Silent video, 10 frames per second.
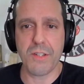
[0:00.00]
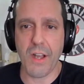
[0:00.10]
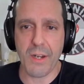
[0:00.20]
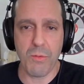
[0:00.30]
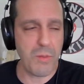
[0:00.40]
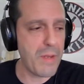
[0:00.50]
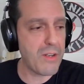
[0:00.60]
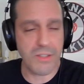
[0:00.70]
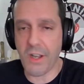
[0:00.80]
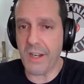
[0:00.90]
You're talking with me.
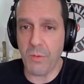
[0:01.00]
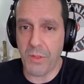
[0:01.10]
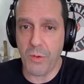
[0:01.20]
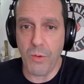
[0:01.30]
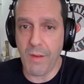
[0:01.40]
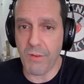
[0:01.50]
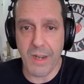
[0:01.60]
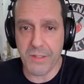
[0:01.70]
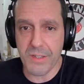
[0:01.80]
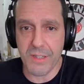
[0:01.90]
You're talking with whoever
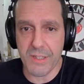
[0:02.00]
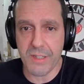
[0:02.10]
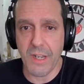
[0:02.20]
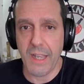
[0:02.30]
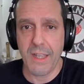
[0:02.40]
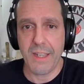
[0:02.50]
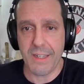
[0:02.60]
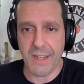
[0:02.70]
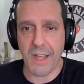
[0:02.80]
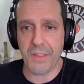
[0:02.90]
else is
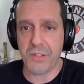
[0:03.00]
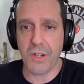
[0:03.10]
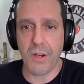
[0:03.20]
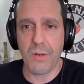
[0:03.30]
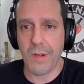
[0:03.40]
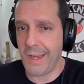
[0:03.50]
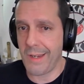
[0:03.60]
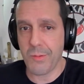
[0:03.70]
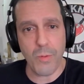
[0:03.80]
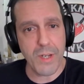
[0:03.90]
is on the show,
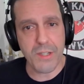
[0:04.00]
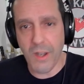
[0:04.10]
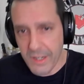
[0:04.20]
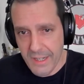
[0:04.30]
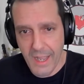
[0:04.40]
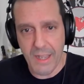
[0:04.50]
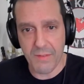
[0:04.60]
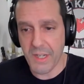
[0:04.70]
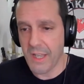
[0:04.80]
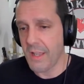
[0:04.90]
and we talk
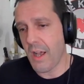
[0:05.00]
knives.